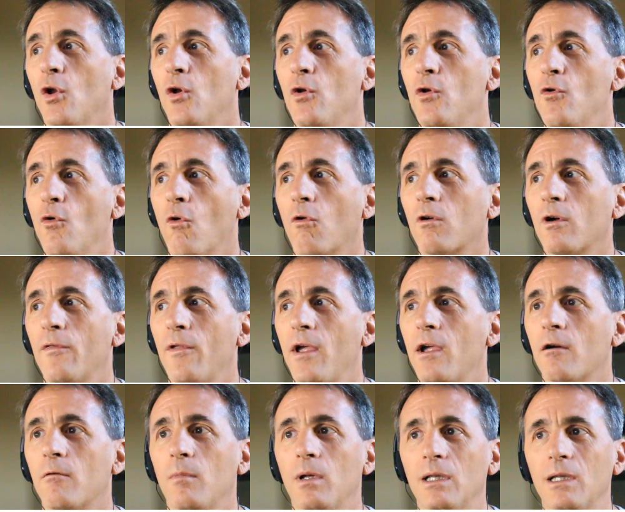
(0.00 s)
nor are
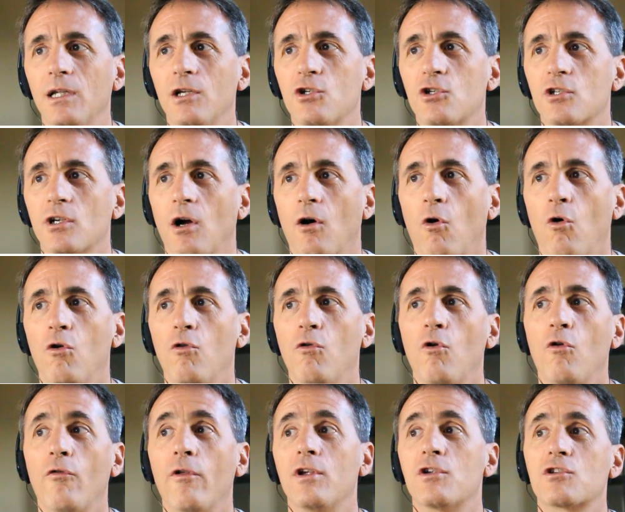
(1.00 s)
they a militia,
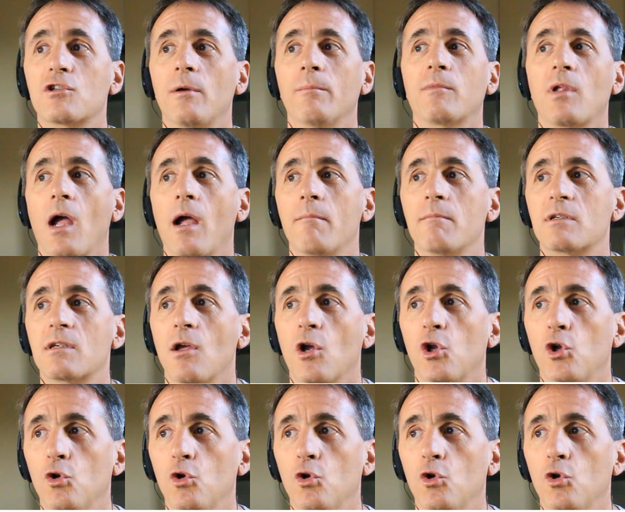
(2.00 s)
although they sometimes